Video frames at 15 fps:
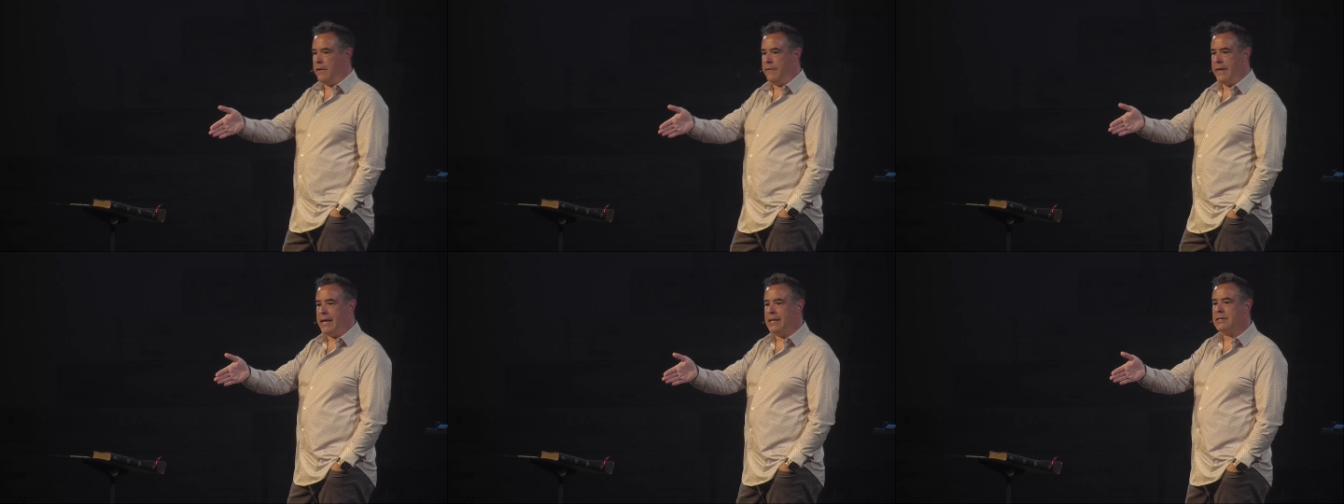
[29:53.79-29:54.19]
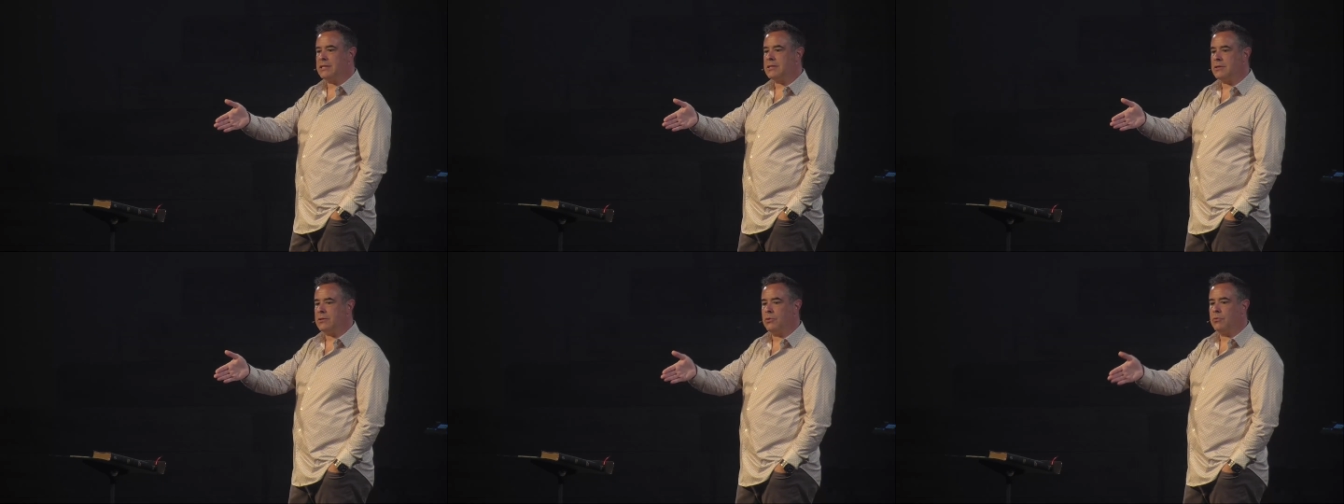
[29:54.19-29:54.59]
and that
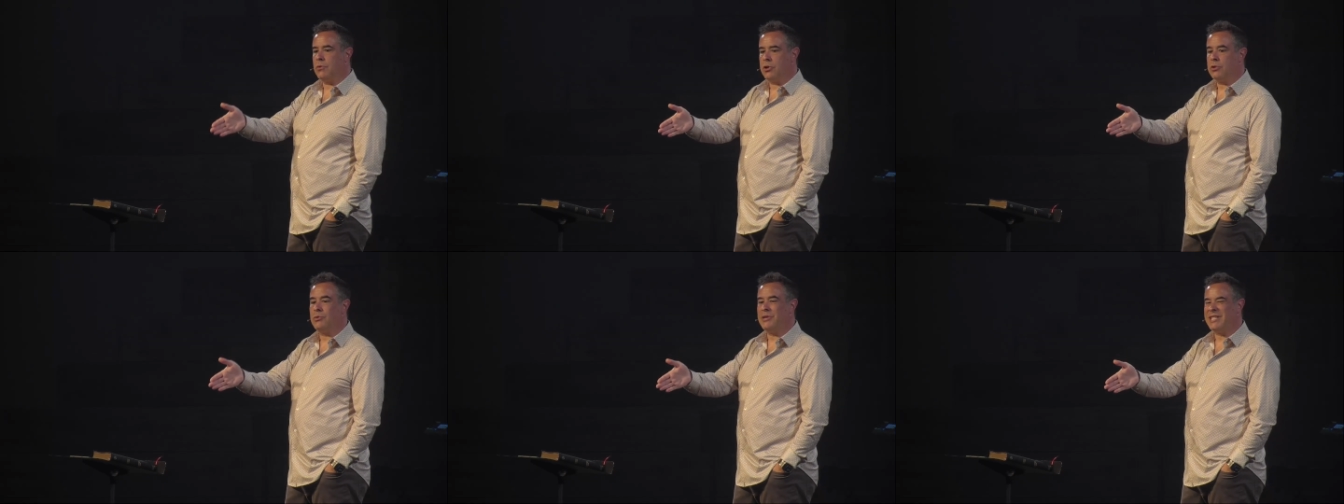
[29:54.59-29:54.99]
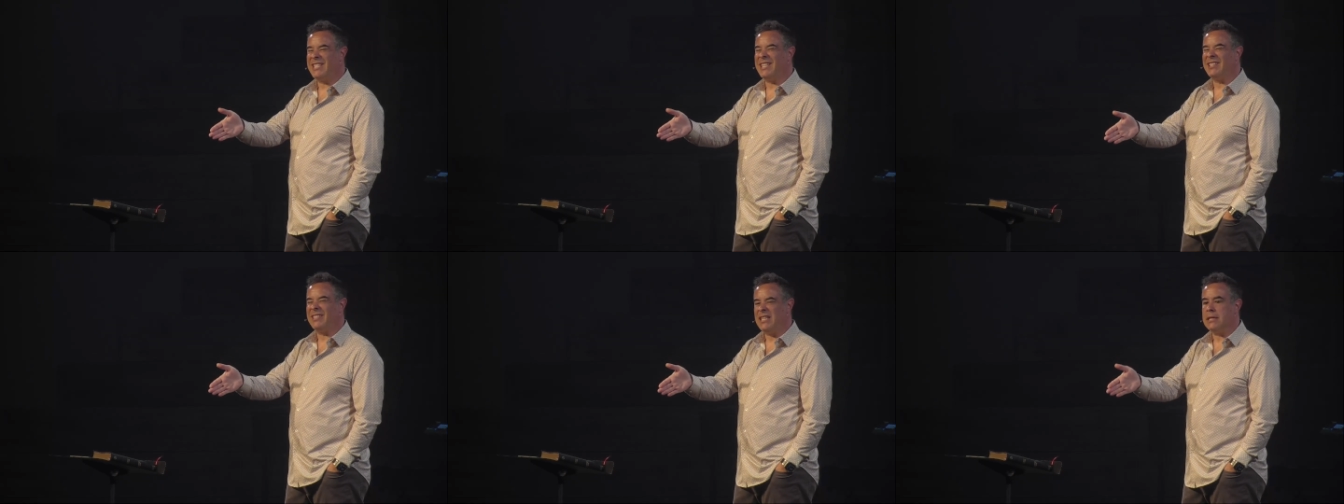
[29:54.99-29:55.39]
is the word
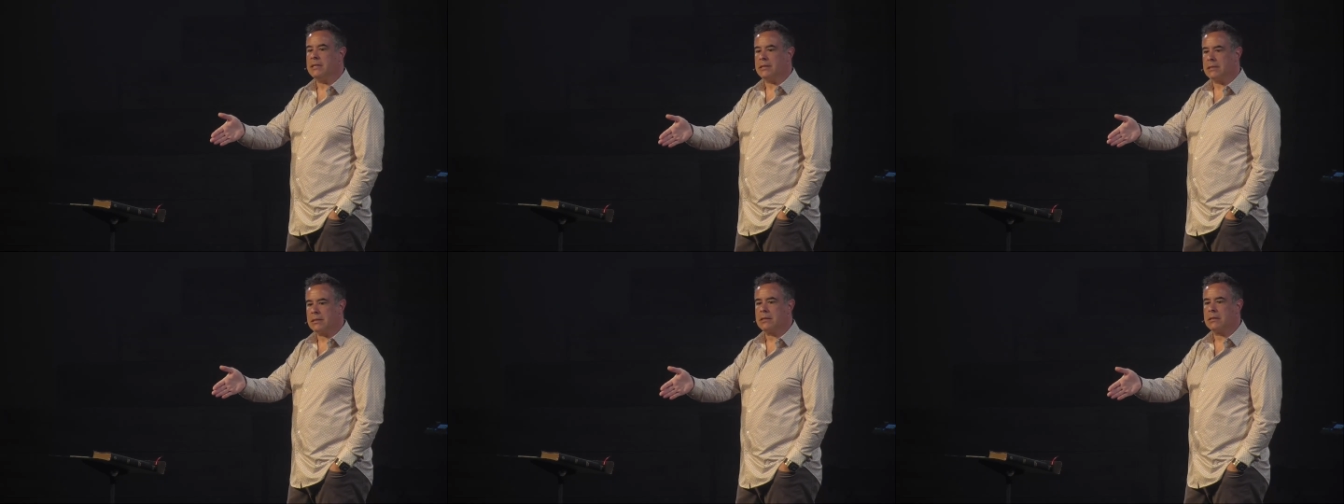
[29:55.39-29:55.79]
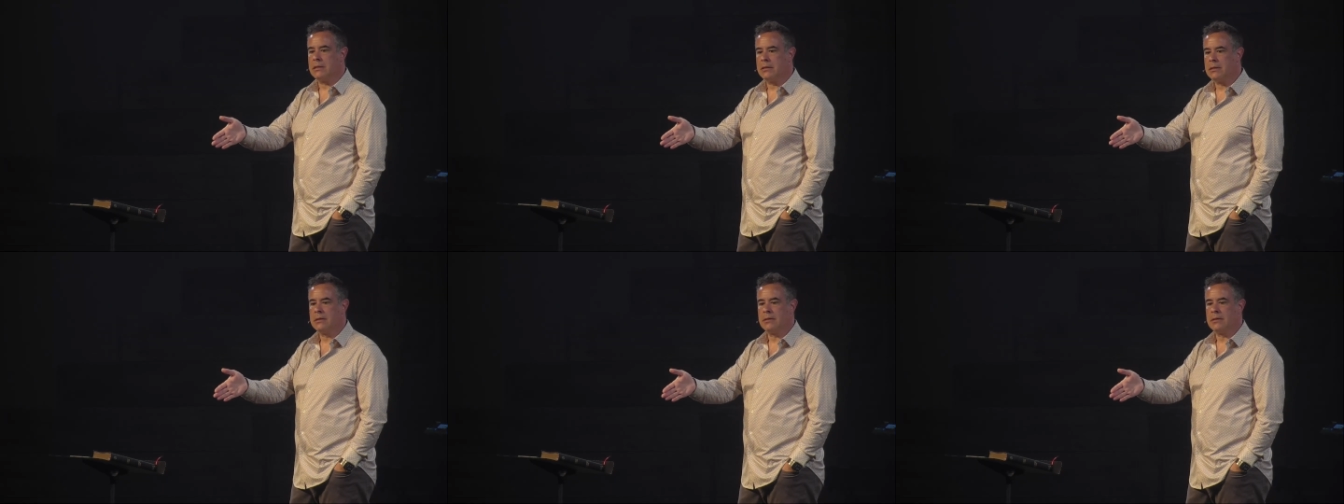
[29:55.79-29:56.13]
resilience.